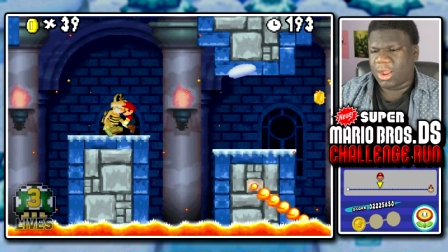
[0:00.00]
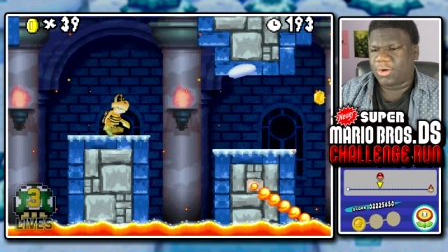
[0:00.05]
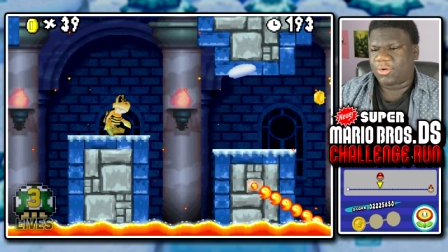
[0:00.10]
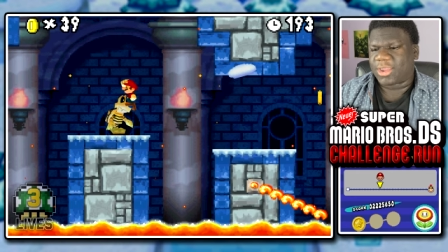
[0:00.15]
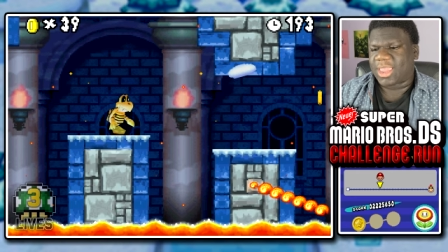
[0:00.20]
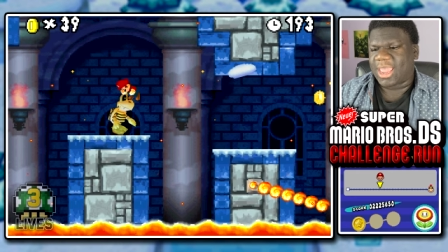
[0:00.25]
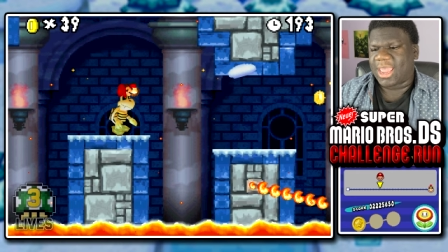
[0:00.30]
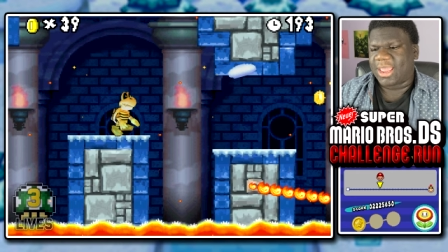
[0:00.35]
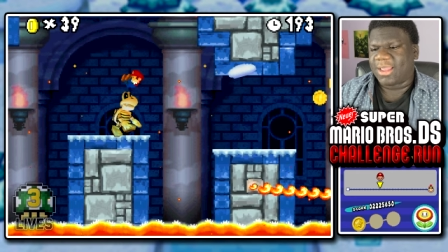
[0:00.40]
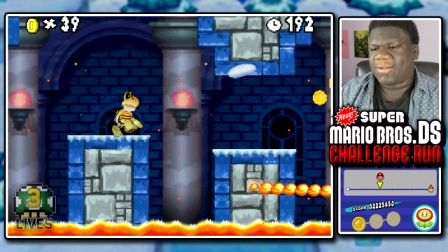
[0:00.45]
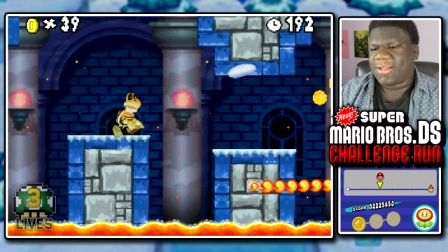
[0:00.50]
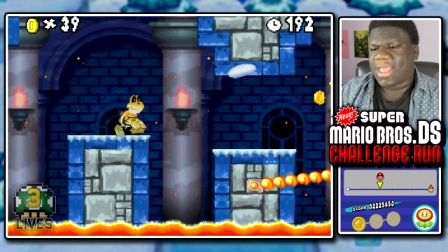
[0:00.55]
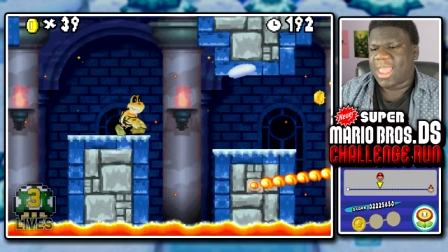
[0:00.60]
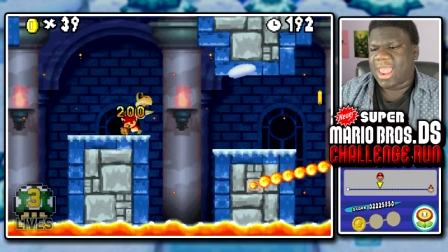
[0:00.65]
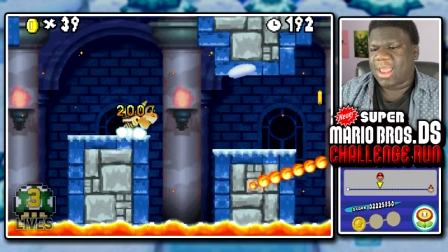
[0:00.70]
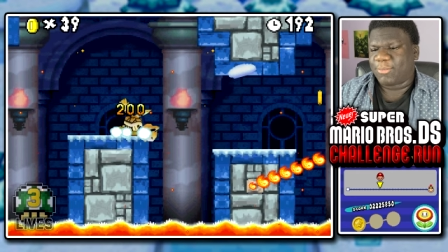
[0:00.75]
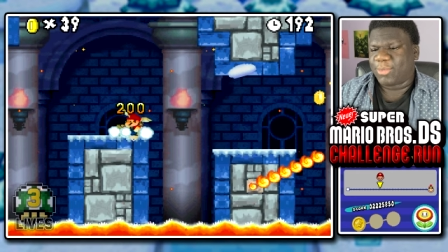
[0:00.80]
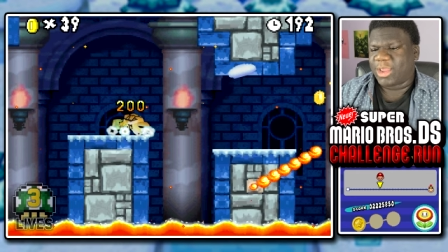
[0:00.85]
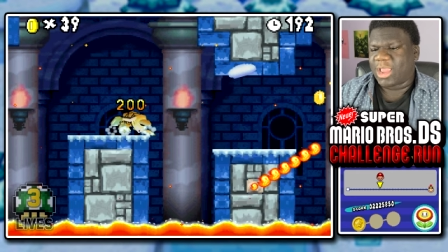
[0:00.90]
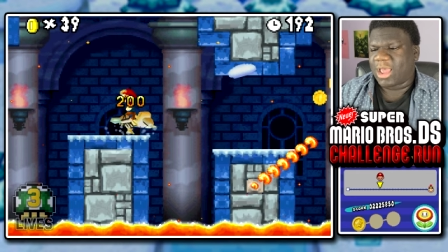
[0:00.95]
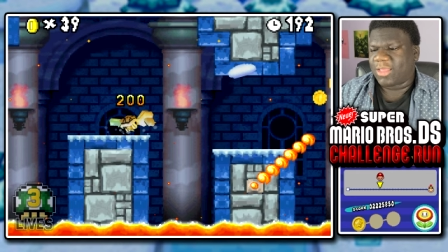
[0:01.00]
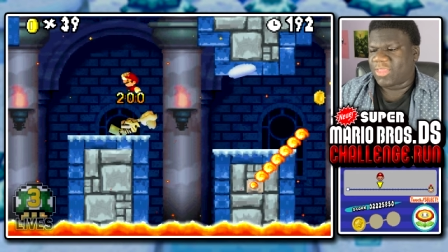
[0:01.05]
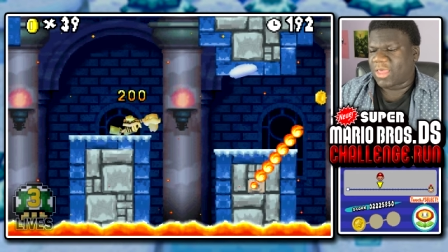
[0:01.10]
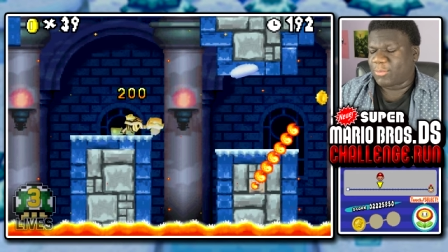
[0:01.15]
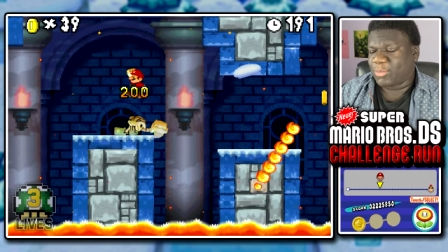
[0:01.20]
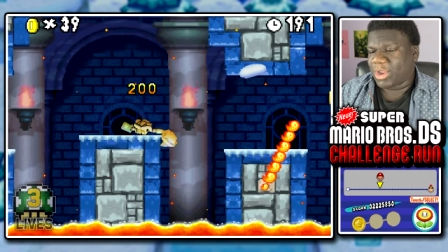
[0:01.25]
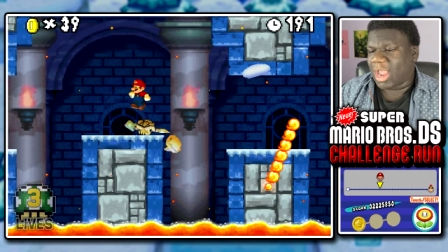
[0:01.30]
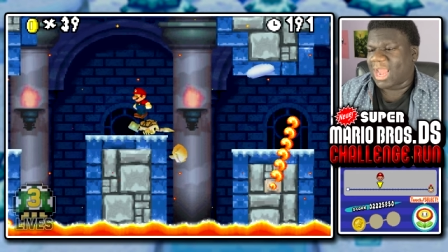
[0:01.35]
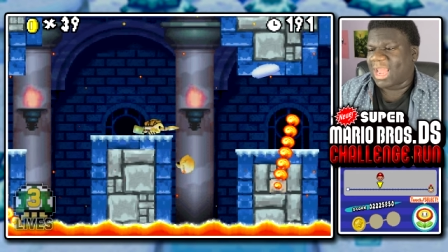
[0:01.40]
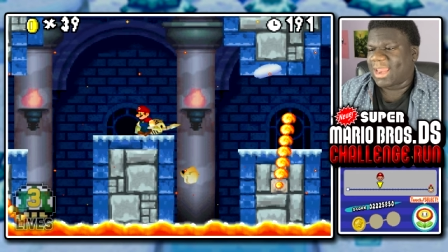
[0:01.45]
okay. And we got... Then
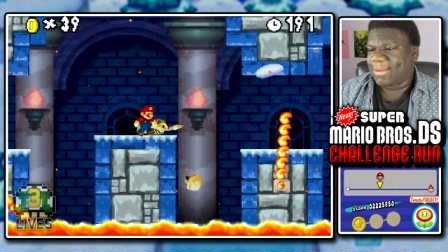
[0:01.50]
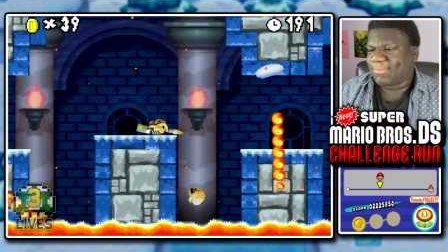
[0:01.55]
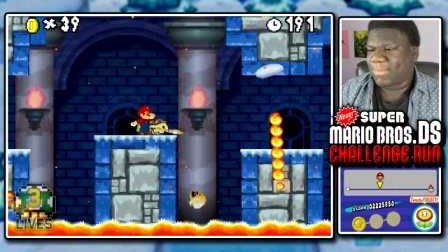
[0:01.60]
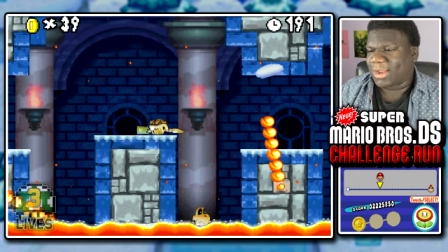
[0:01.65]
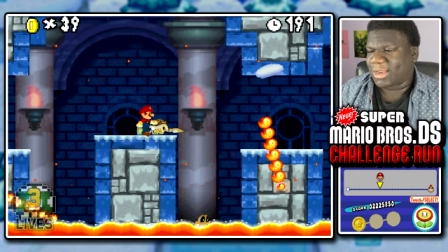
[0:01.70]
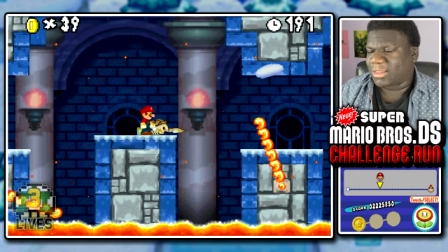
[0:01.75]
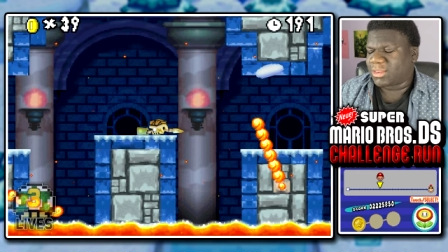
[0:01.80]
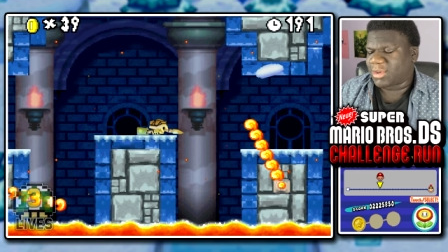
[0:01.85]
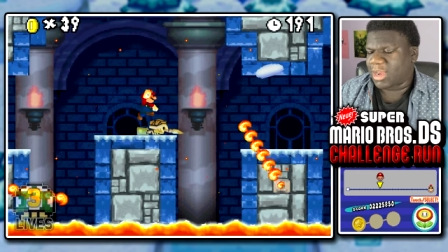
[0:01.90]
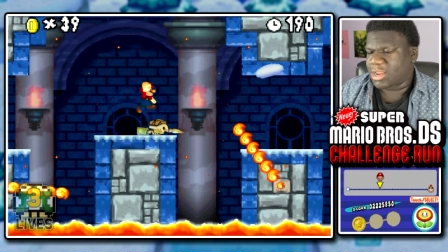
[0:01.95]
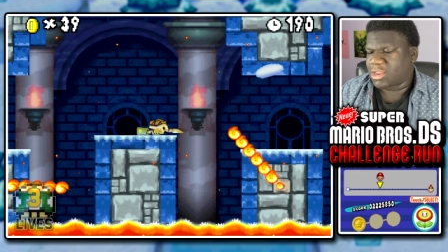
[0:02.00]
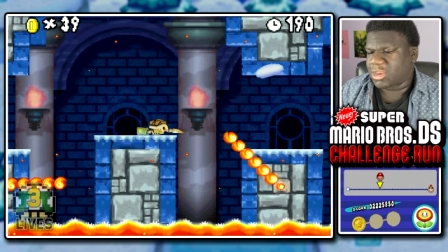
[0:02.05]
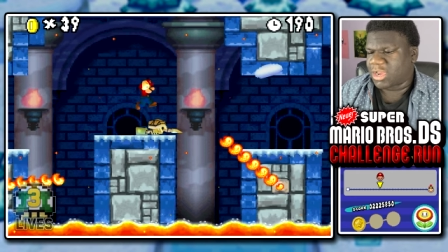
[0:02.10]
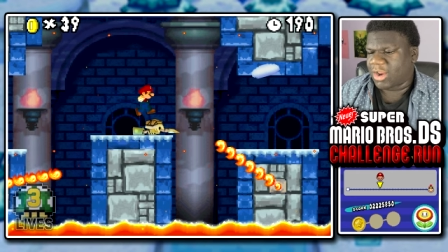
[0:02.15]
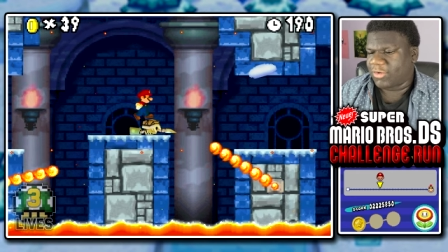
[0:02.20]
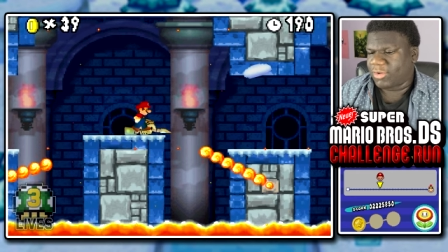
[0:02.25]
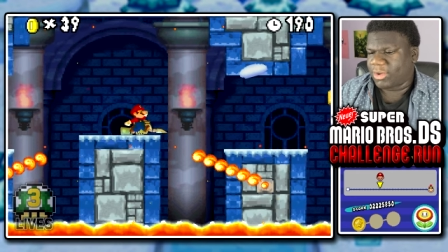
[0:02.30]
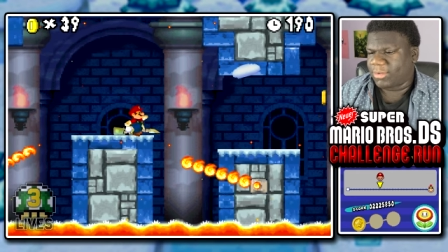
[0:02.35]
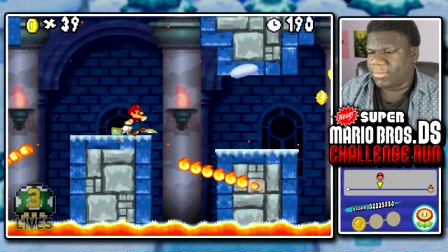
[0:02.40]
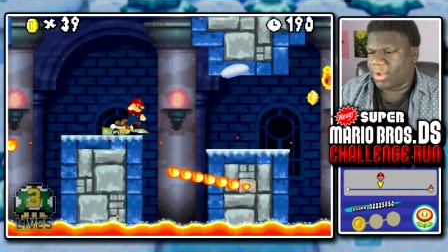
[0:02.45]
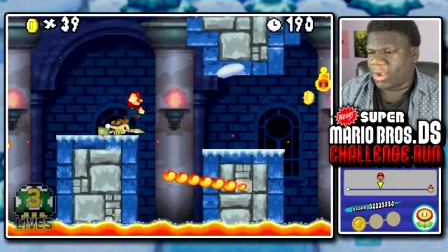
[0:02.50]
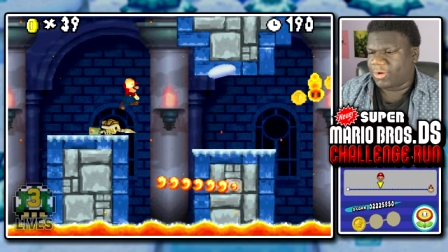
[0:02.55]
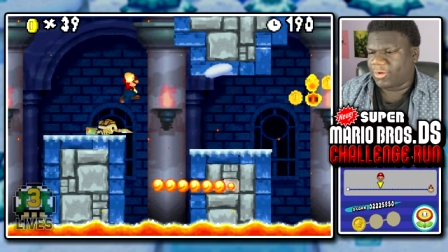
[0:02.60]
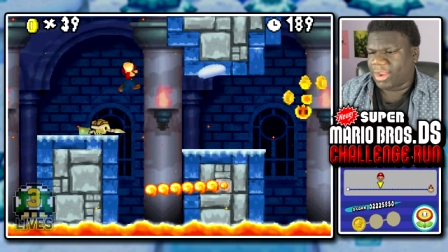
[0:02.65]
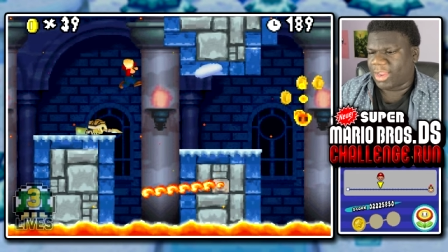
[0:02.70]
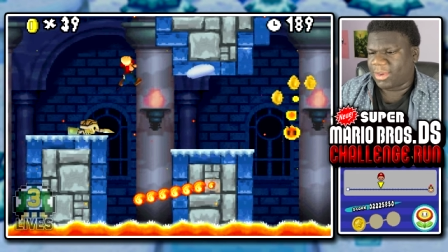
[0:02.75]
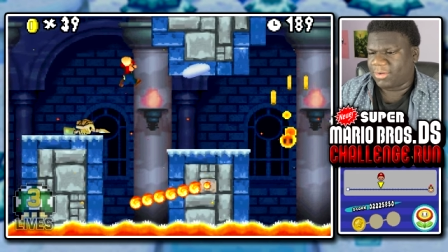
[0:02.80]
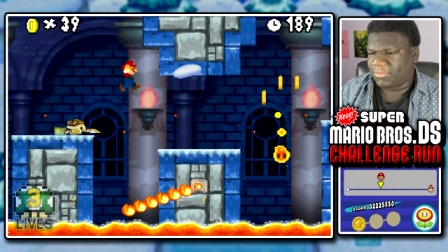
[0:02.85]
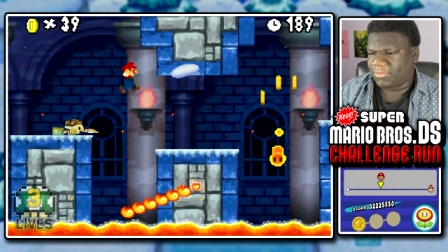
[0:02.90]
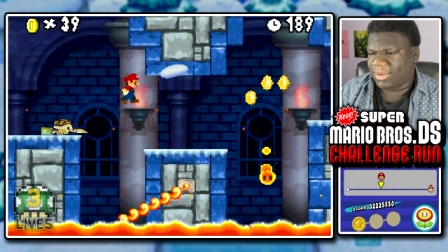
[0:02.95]
we got hit by a stationary...
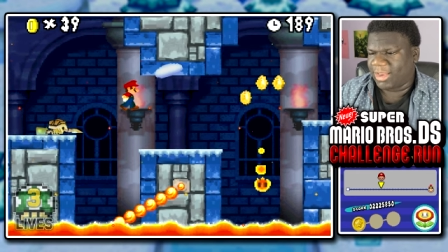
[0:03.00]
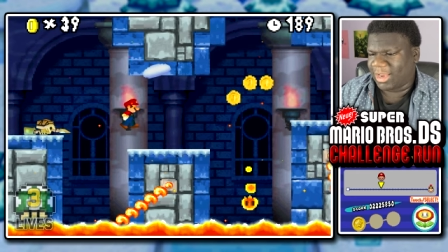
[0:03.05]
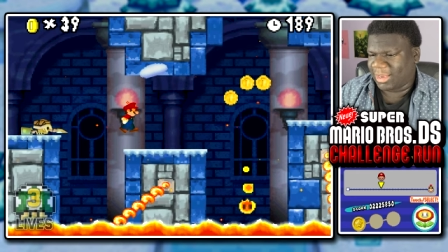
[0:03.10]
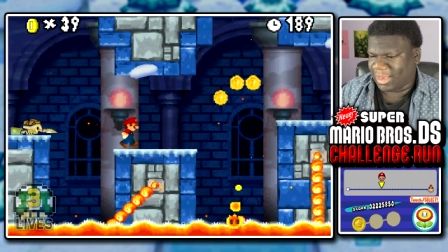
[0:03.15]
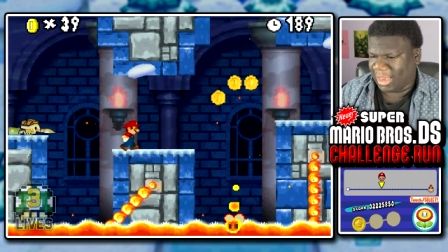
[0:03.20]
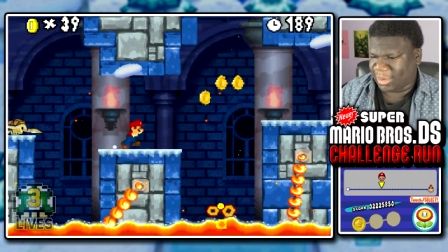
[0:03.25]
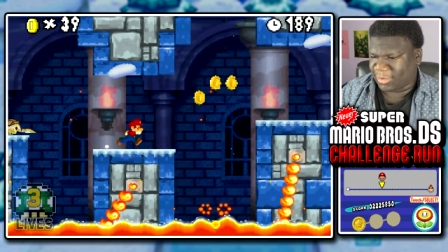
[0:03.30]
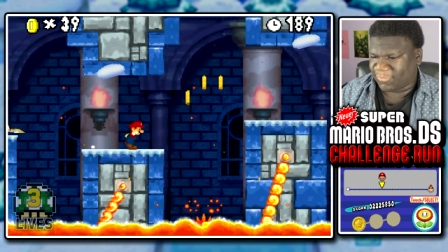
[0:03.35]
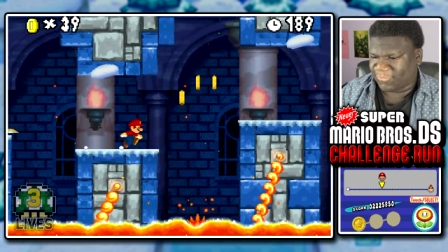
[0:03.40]
Alright. That's